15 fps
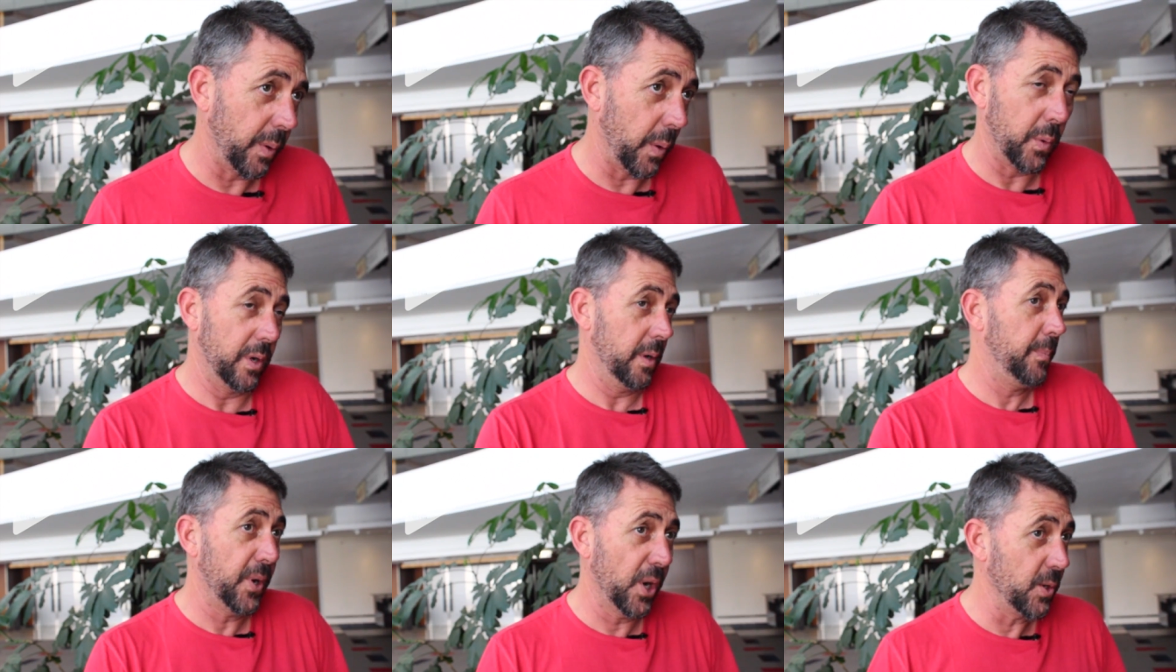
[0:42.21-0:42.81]
We
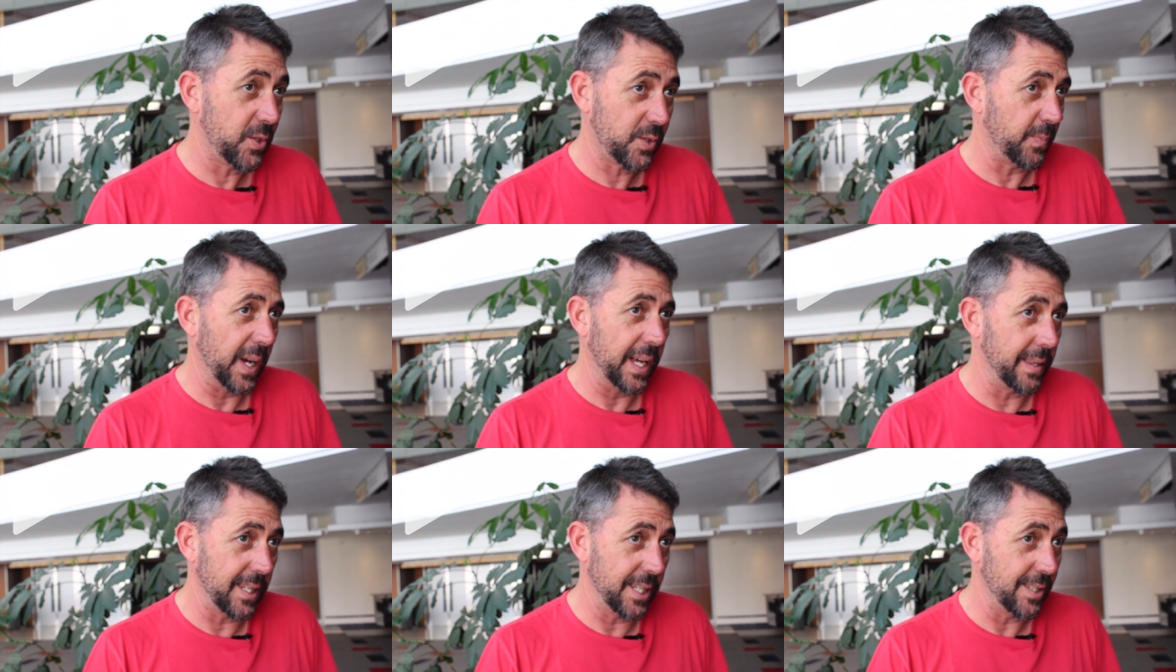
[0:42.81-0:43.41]
were approached
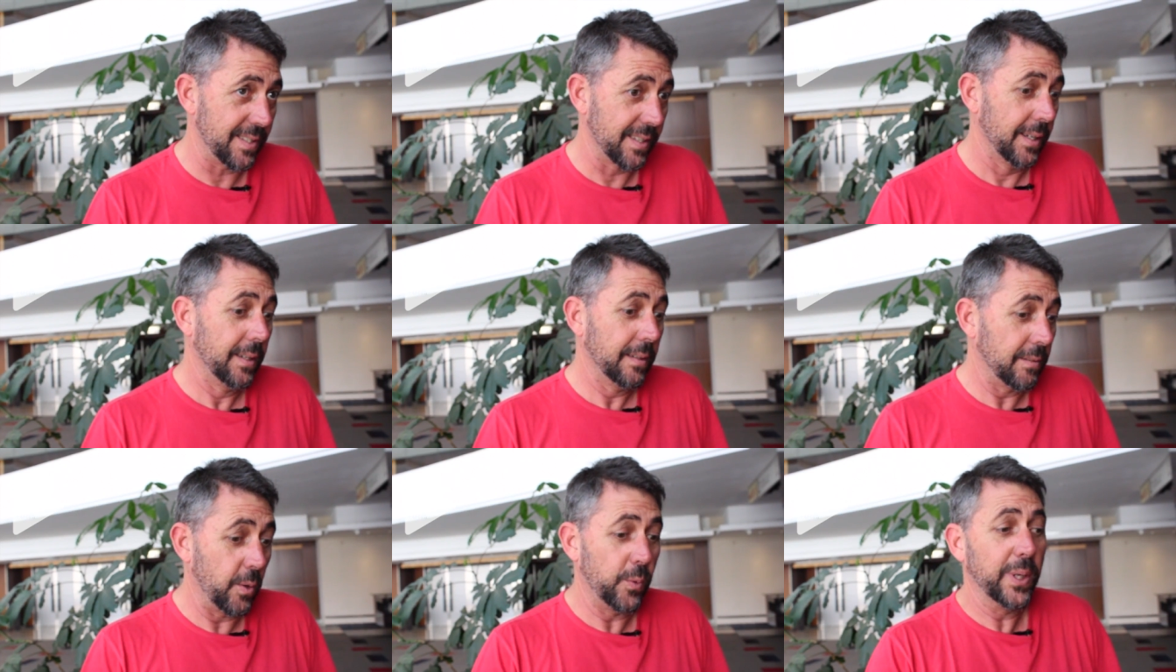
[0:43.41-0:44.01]
by these,
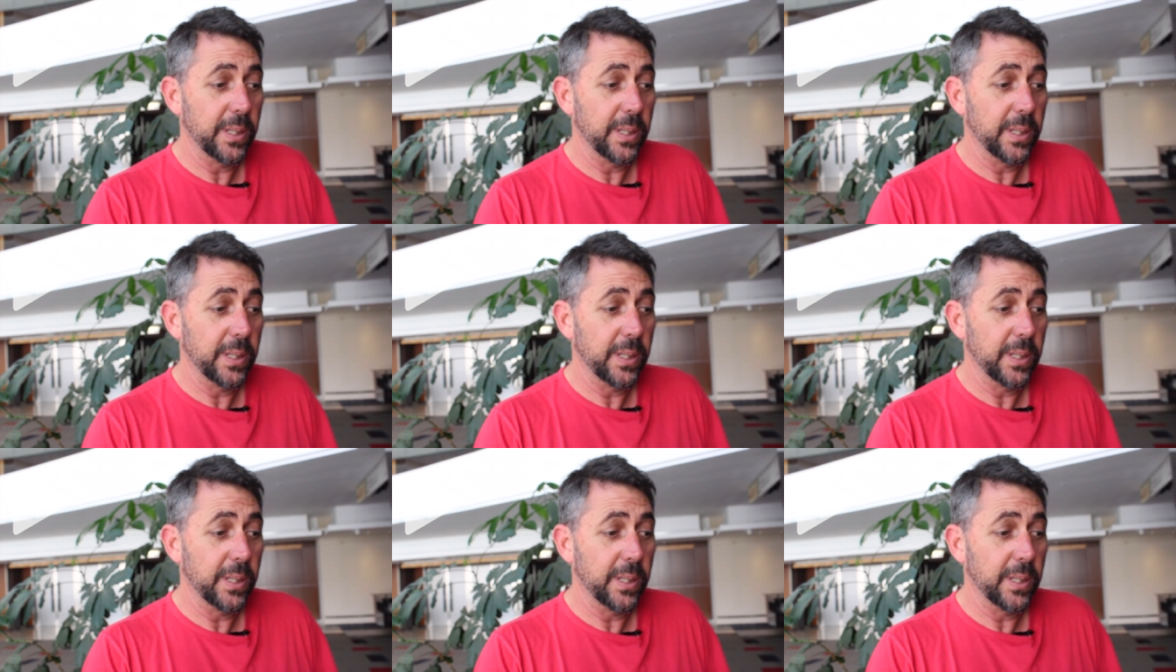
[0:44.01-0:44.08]
the